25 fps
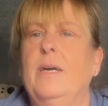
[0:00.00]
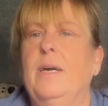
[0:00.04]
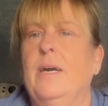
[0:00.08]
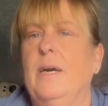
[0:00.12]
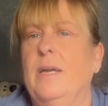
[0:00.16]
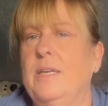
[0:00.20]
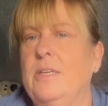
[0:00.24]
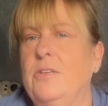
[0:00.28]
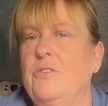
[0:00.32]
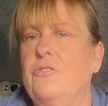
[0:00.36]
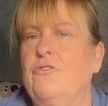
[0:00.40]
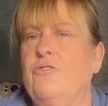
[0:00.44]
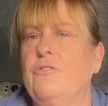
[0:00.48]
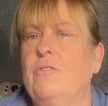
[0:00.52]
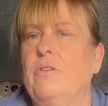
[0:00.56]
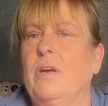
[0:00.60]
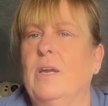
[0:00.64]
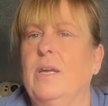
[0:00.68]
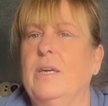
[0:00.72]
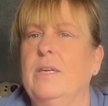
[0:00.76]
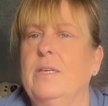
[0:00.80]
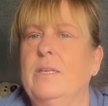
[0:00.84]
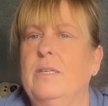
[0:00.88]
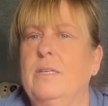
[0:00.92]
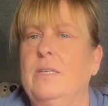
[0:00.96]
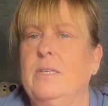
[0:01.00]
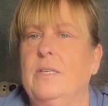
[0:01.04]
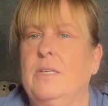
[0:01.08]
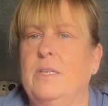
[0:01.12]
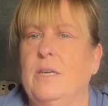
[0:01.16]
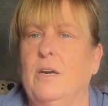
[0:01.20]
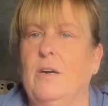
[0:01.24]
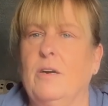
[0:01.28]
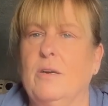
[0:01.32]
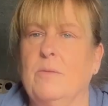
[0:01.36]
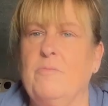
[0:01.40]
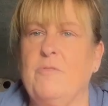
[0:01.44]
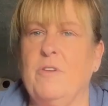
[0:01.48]
and he's struggling to
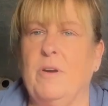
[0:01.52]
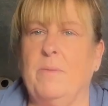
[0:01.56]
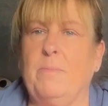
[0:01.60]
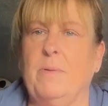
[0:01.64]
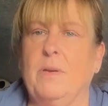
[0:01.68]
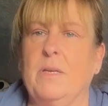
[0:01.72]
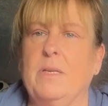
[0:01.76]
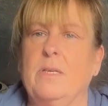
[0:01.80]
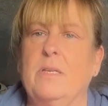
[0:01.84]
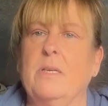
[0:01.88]
talk properly.